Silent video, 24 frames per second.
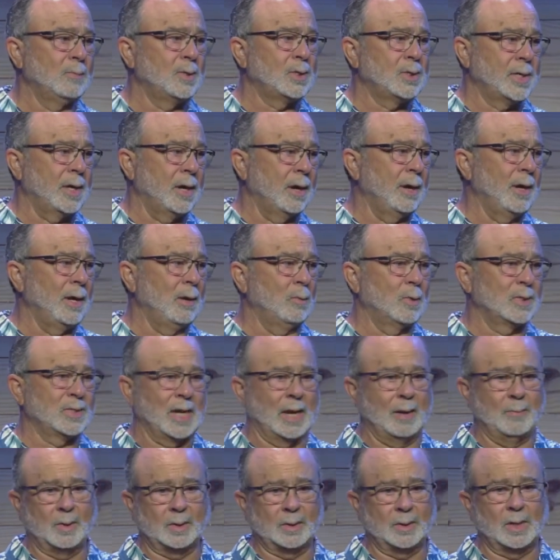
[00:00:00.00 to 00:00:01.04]
Charity was
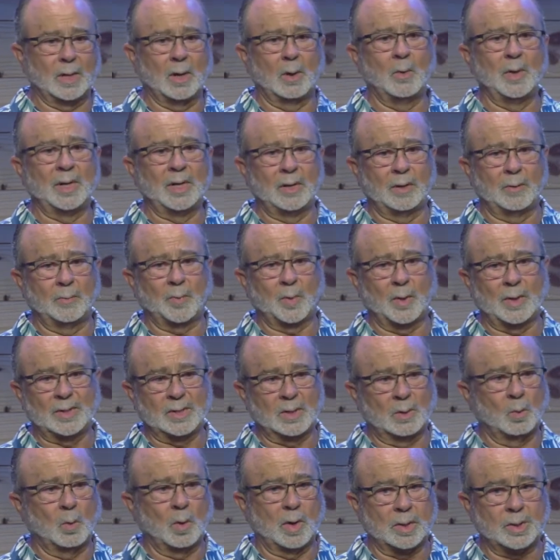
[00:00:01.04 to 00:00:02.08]
able to go into the
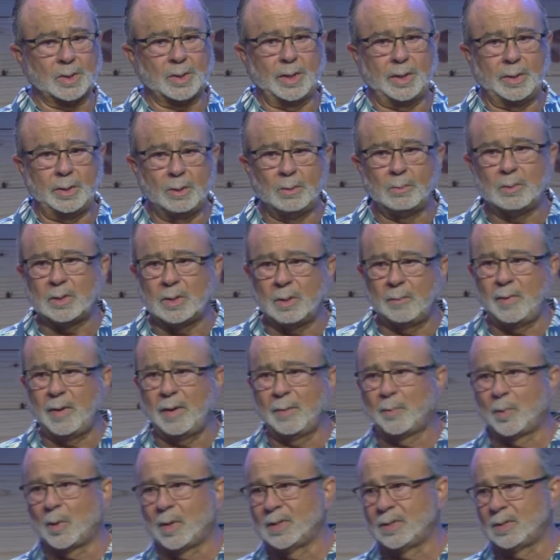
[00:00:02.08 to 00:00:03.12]
prison where she used to be a
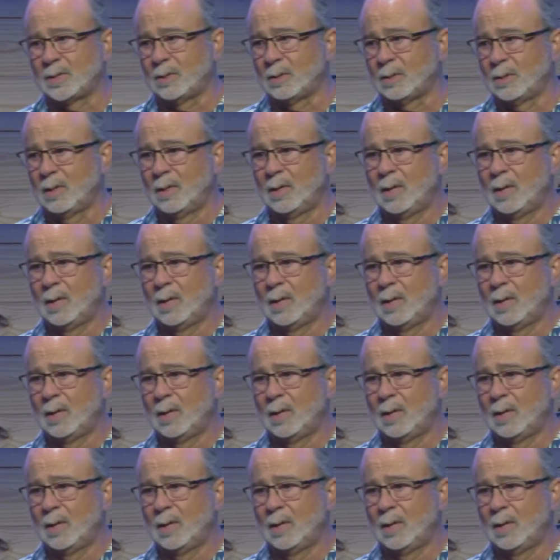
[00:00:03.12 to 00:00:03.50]
prisoner